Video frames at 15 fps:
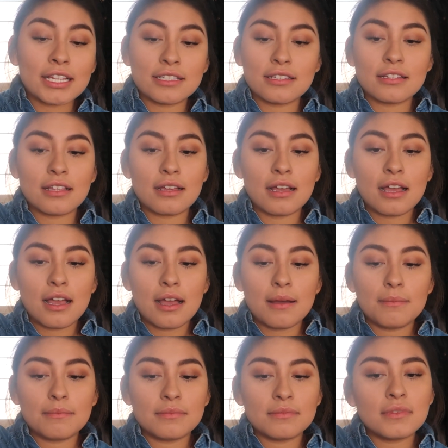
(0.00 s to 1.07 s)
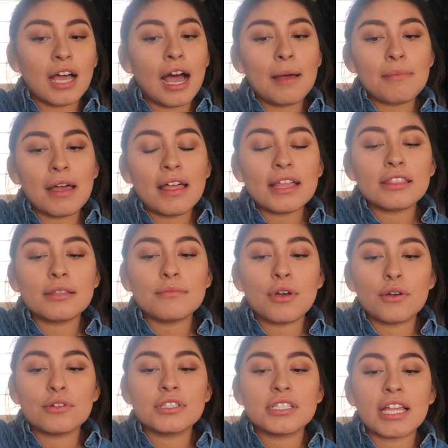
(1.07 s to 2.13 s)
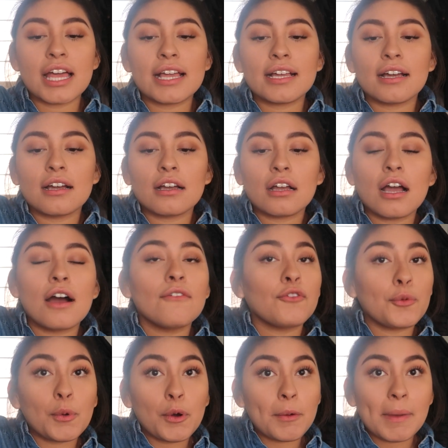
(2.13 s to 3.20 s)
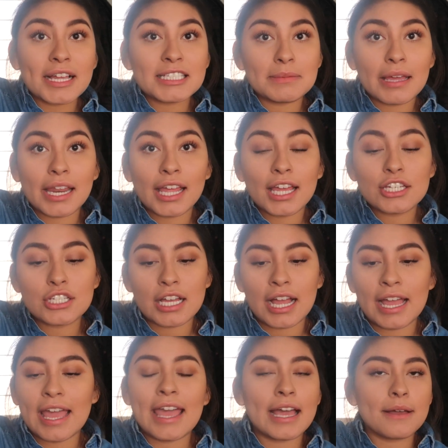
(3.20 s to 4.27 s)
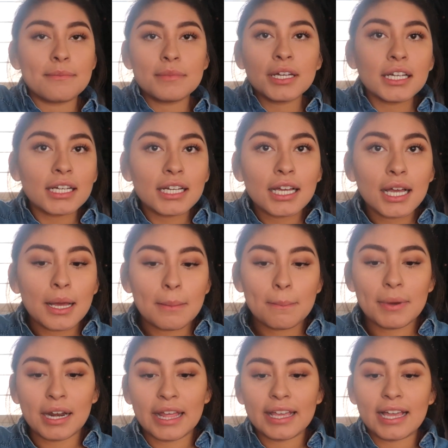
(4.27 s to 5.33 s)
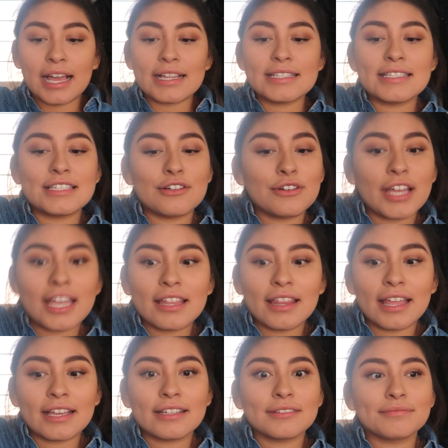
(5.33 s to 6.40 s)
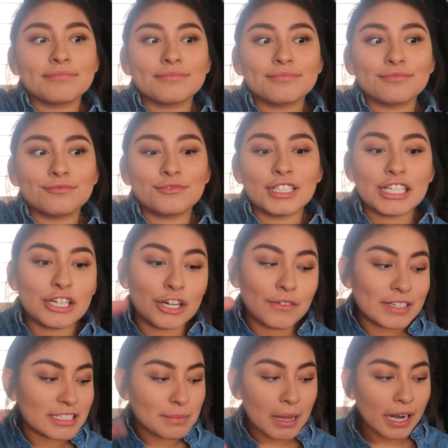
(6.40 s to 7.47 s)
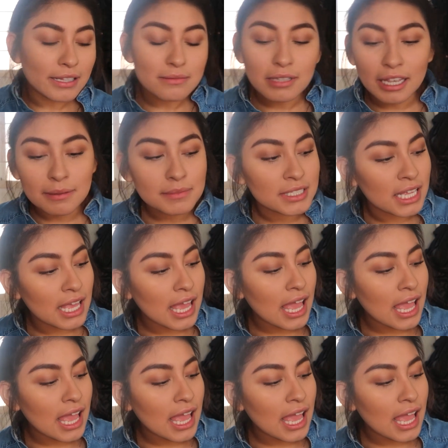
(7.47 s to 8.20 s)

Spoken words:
I'm not like the most like comfortable in my Spanish. Like I am, but I still get like really nervous about it sometimes.